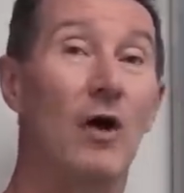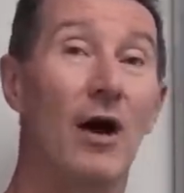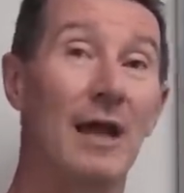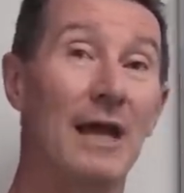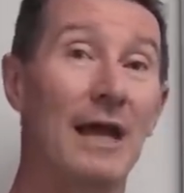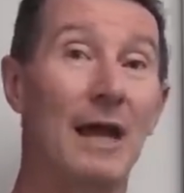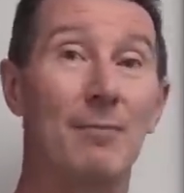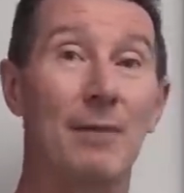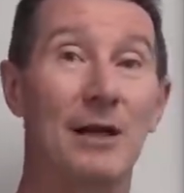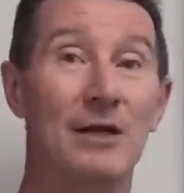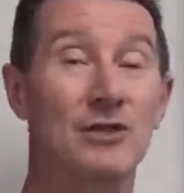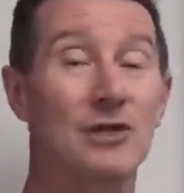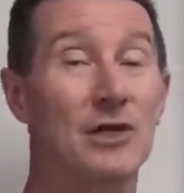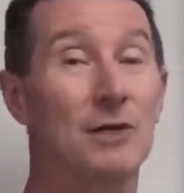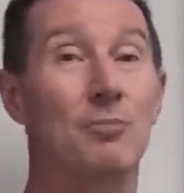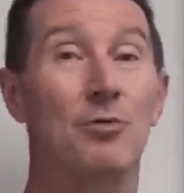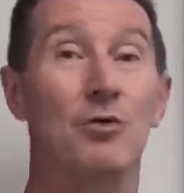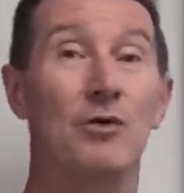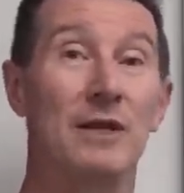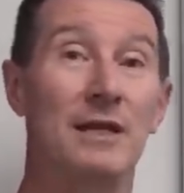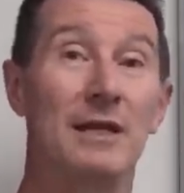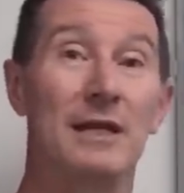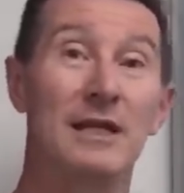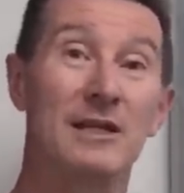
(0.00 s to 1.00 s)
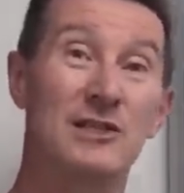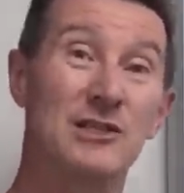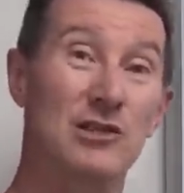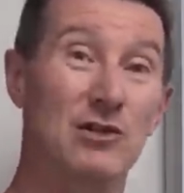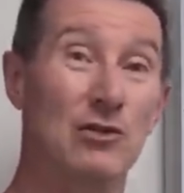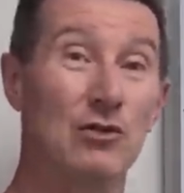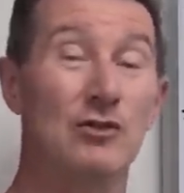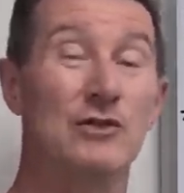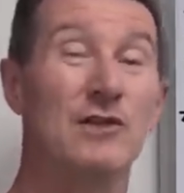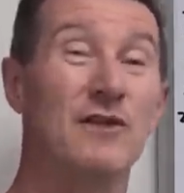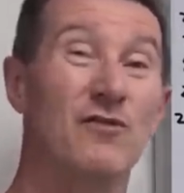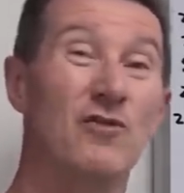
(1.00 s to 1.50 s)
I am actually putting
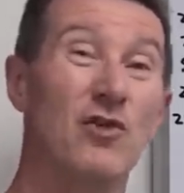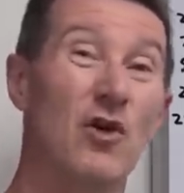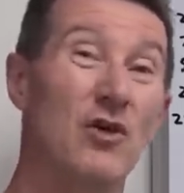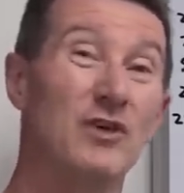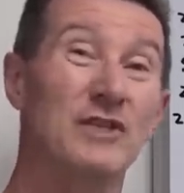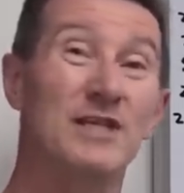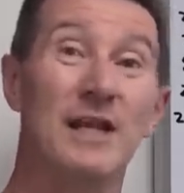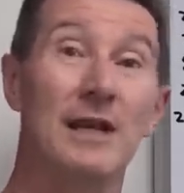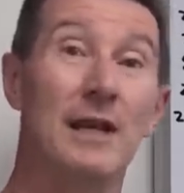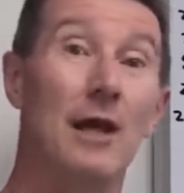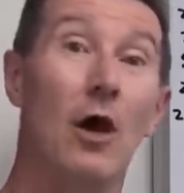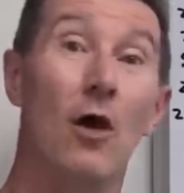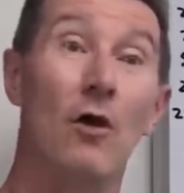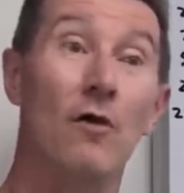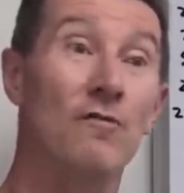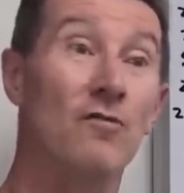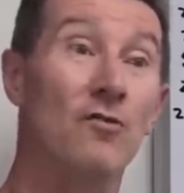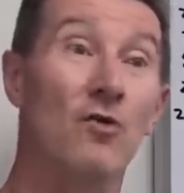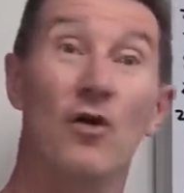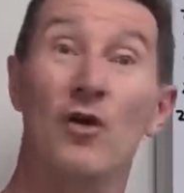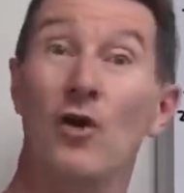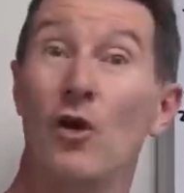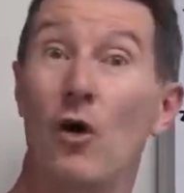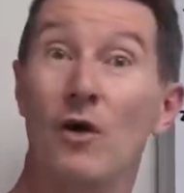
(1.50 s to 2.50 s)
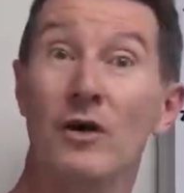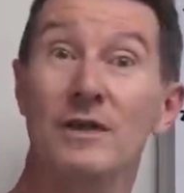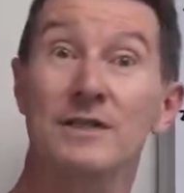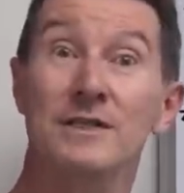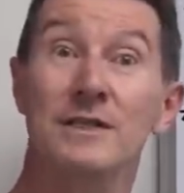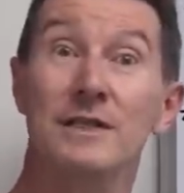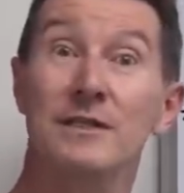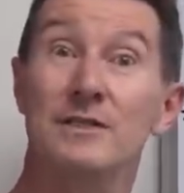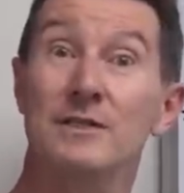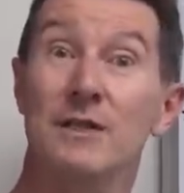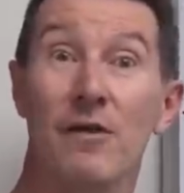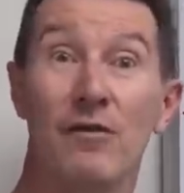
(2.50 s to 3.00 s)
exclusive content over on
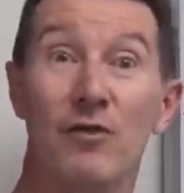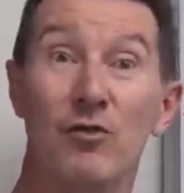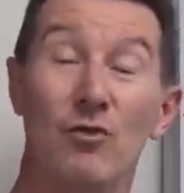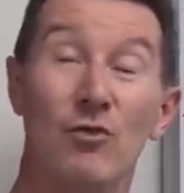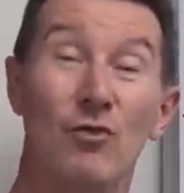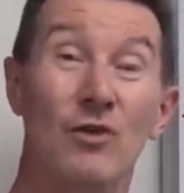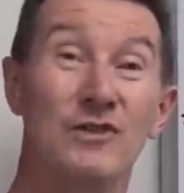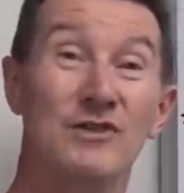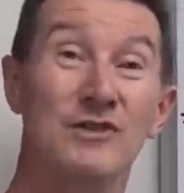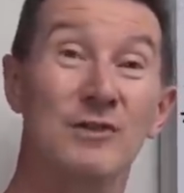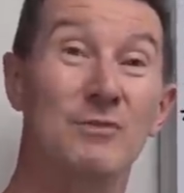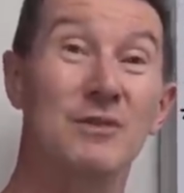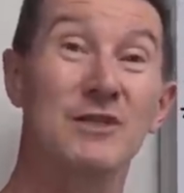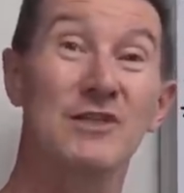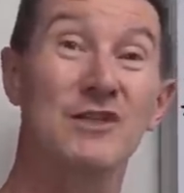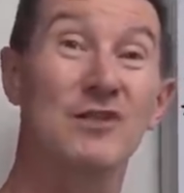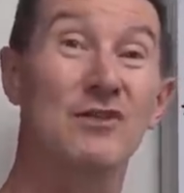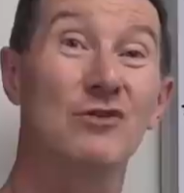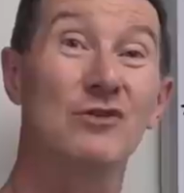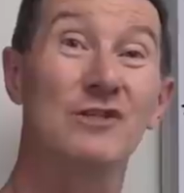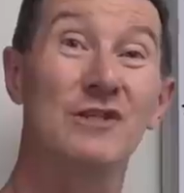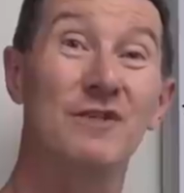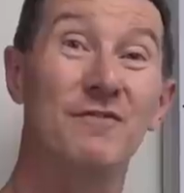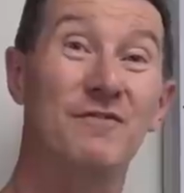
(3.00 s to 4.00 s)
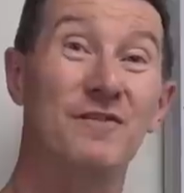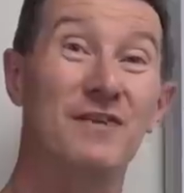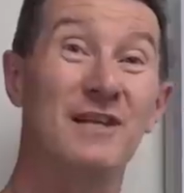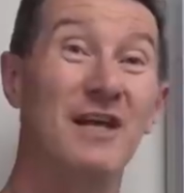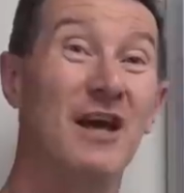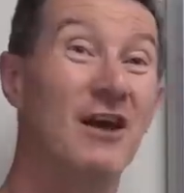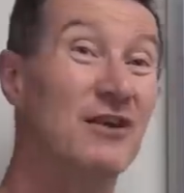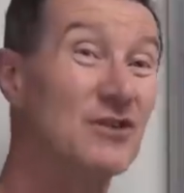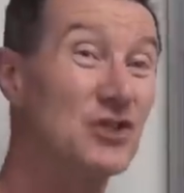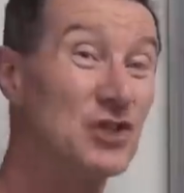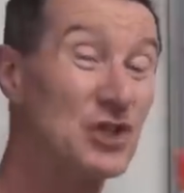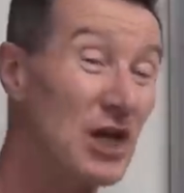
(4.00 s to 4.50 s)
Odyssey. So if you want some exclusive
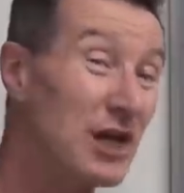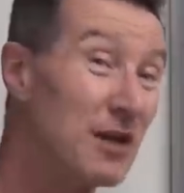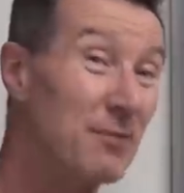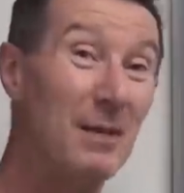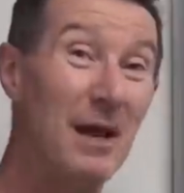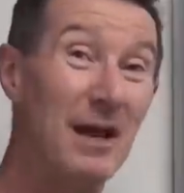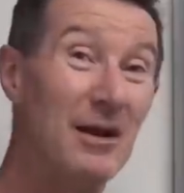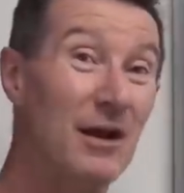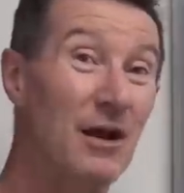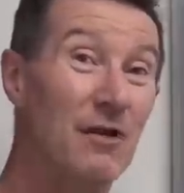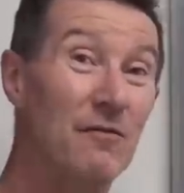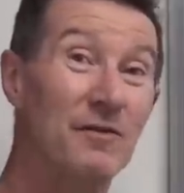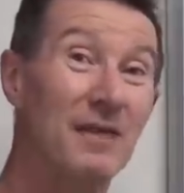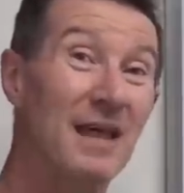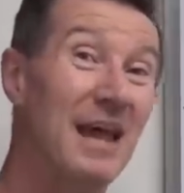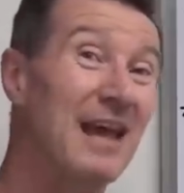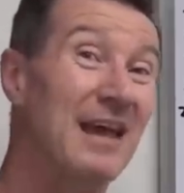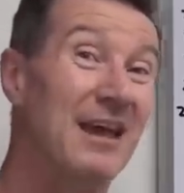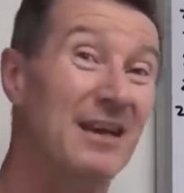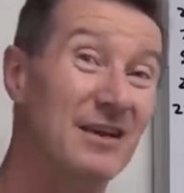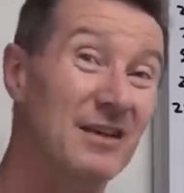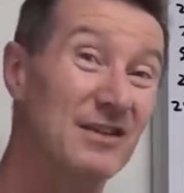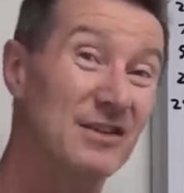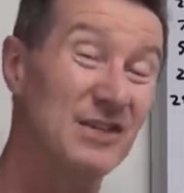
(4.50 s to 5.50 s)
videos, check them out over there.